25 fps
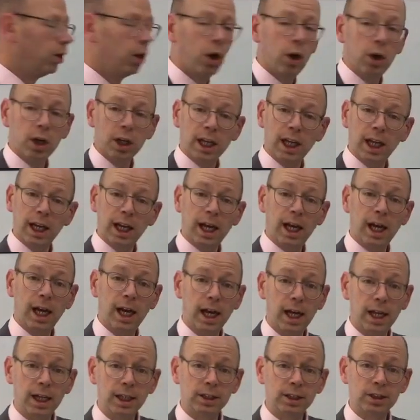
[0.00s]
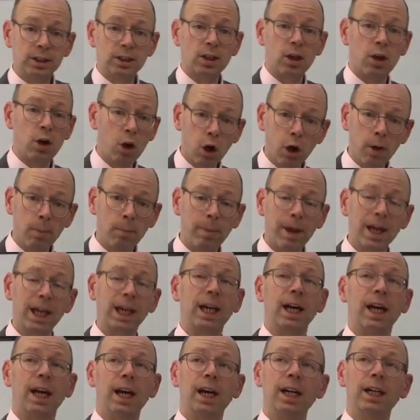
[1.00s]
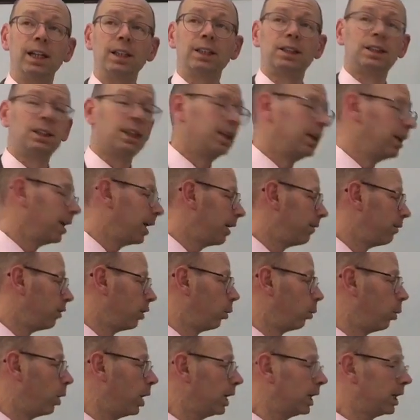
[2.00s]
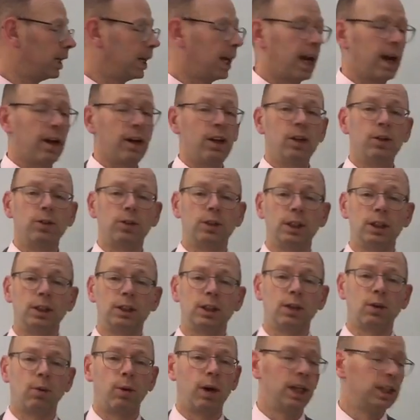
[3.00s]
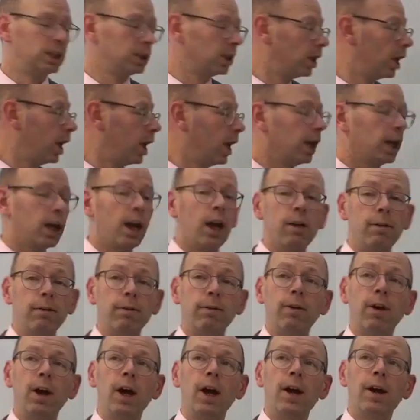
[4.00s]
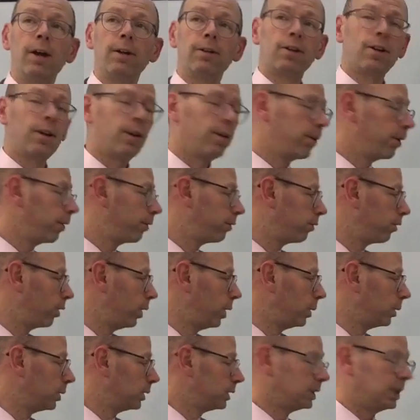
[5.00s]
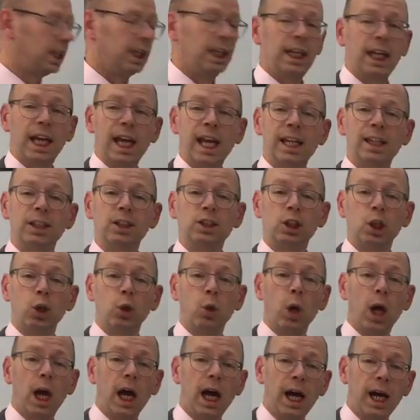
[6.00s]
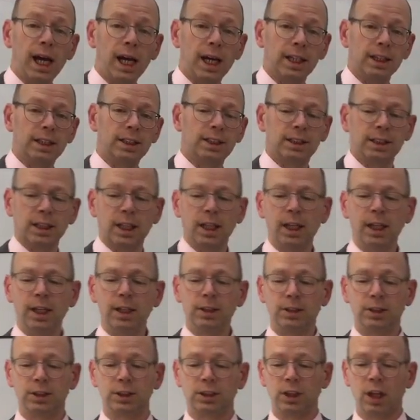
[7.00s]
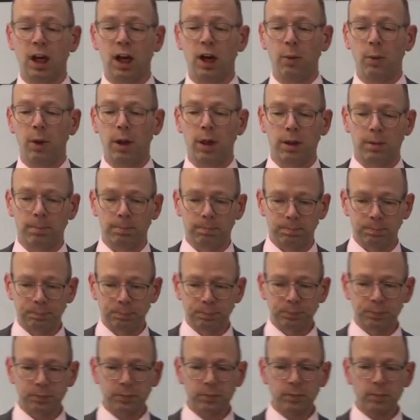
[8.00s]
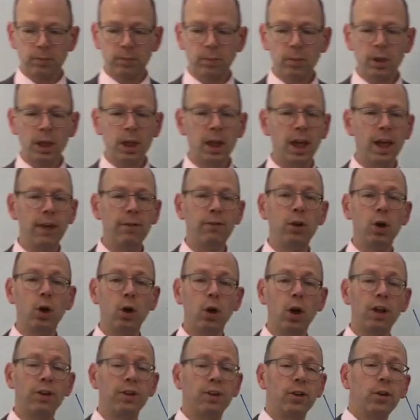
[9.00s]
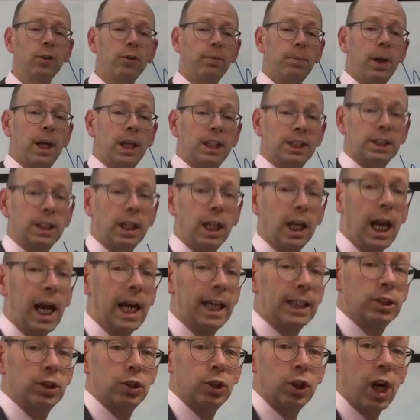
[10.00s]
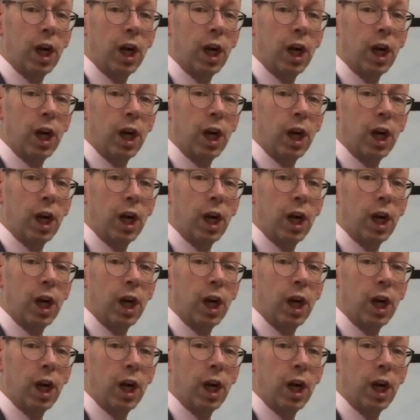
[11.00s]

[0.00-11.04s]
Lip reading: not kilohertz, not megahertz. If you're working out using this equation, convert the frequency into hertz to start with. If you're the sort of person that likes